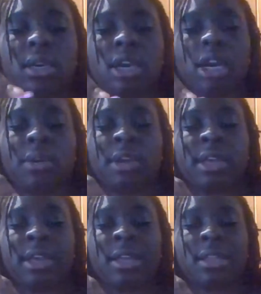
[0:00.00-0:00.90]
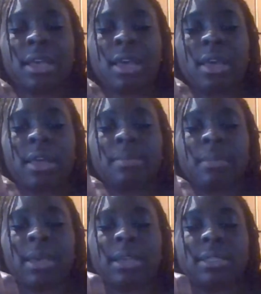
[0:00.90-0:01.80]
go ahead and
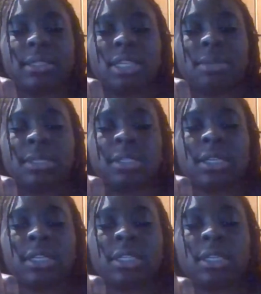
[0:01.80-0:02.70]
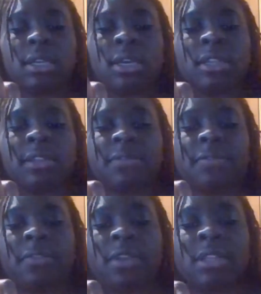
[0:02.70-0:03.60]
make a slip stitch on the
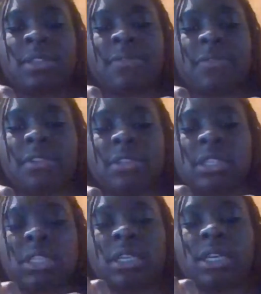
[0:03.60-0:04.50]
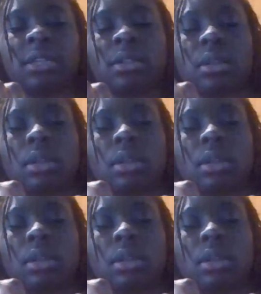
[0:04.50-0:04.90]
in the first chain